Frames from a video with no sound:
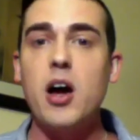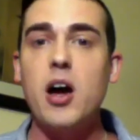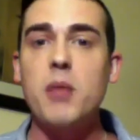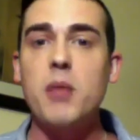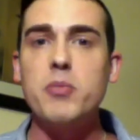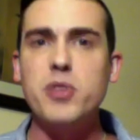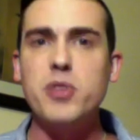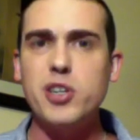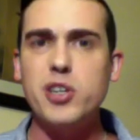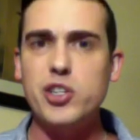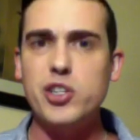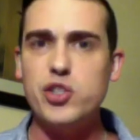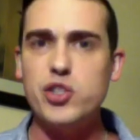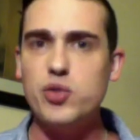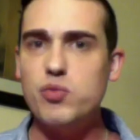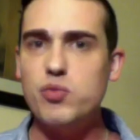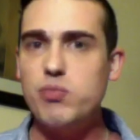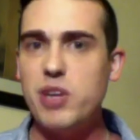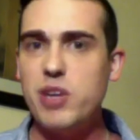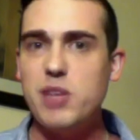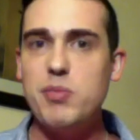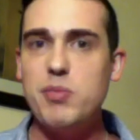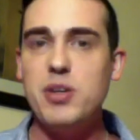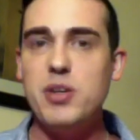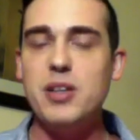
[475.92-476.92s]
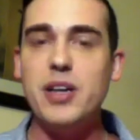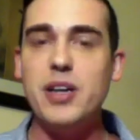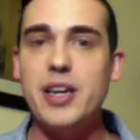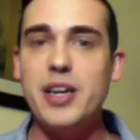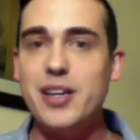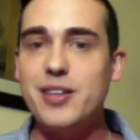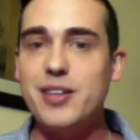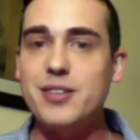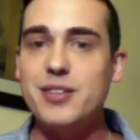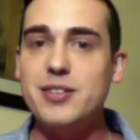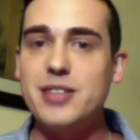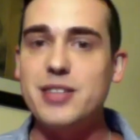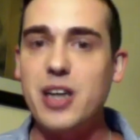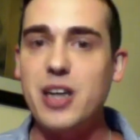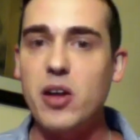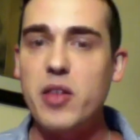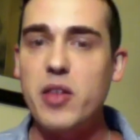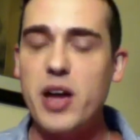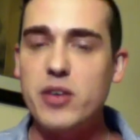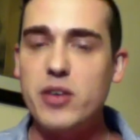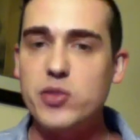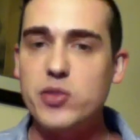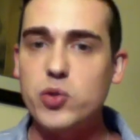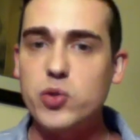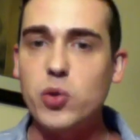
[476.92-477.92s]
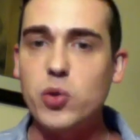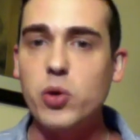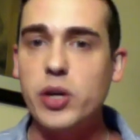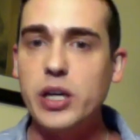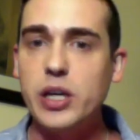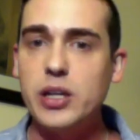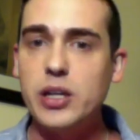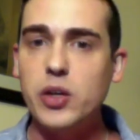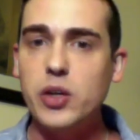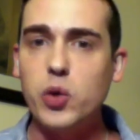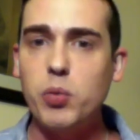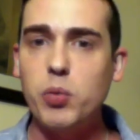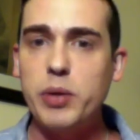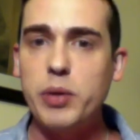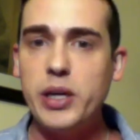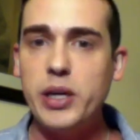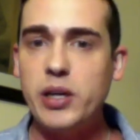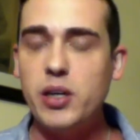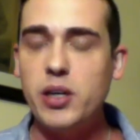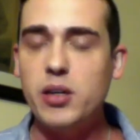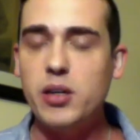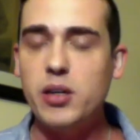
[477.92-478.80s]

Could you maybe tell that story a little bit?